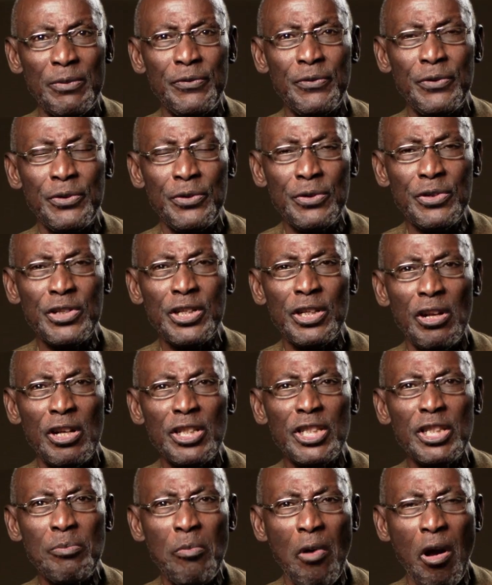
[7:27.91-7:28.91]
if you use a
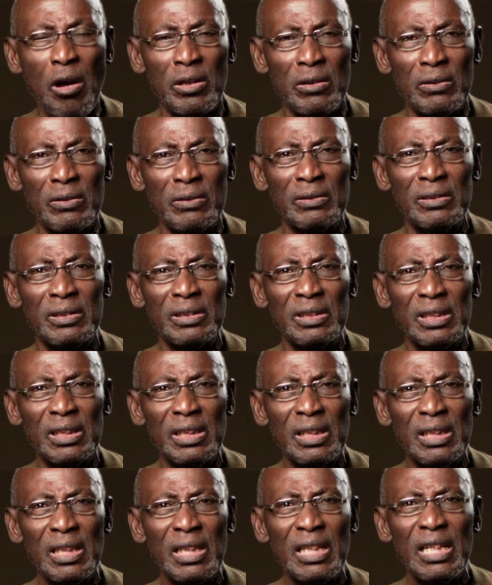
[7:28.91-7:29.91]
logic model,
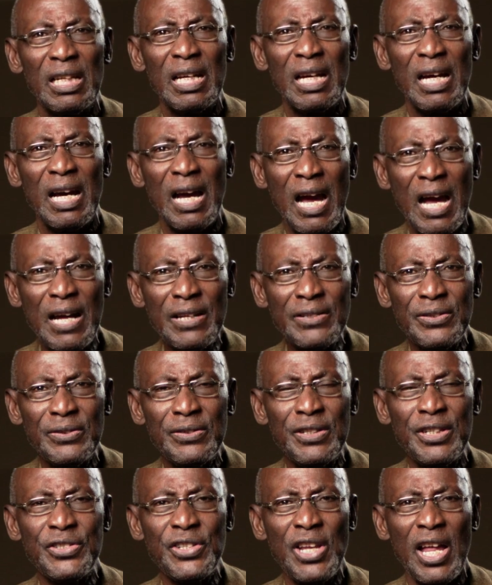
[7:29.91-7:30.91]
has to
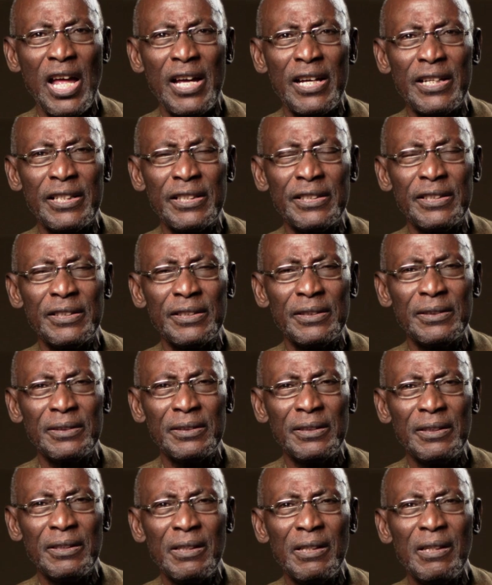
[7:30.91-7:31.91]
decide
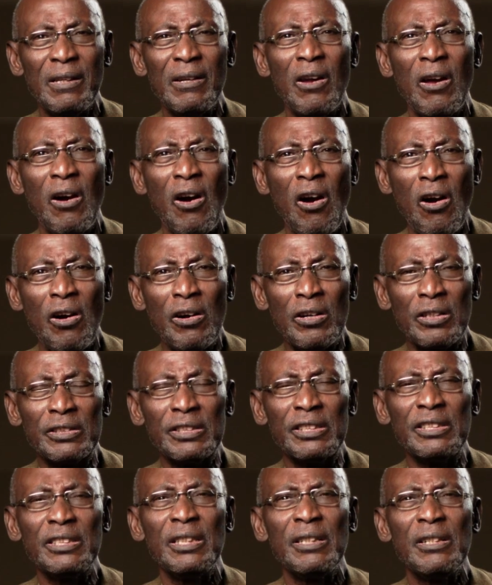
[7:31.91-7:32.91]

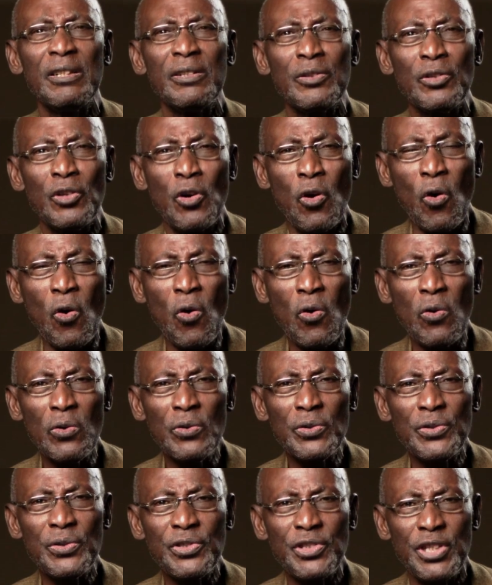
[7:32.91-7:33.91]
on
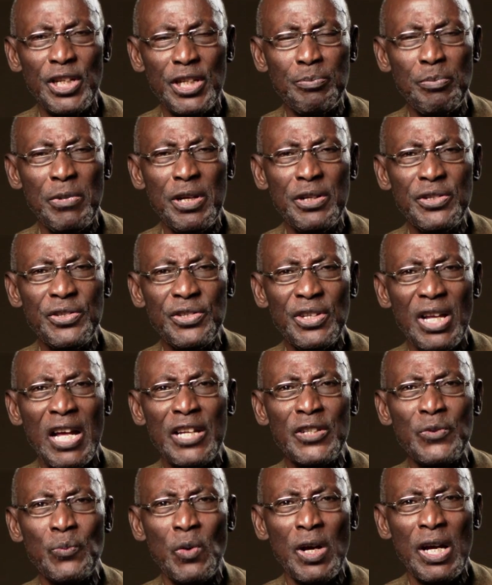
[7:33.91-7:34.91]
goal statements
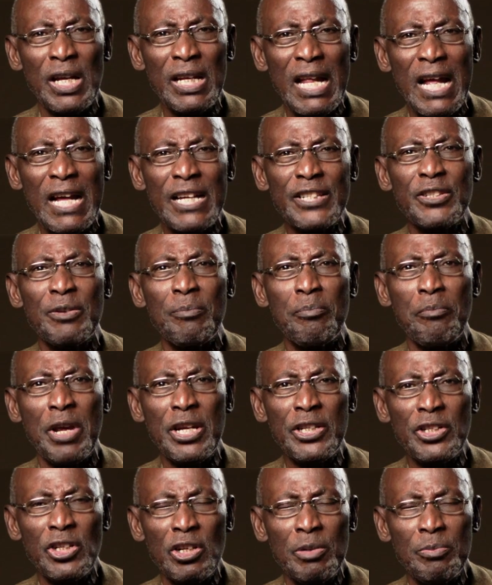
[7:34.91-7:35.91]
as well as
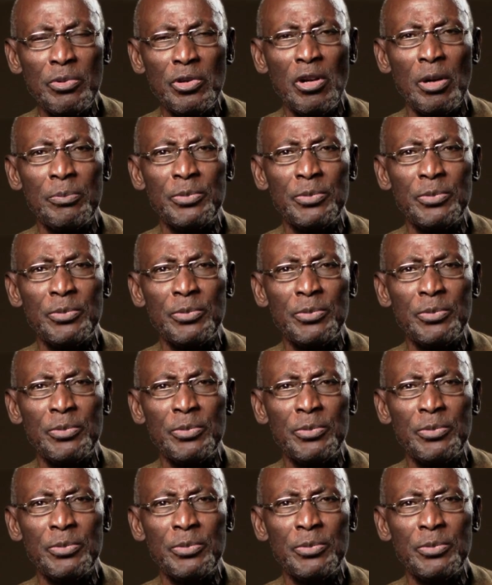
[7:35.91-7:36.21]
measurable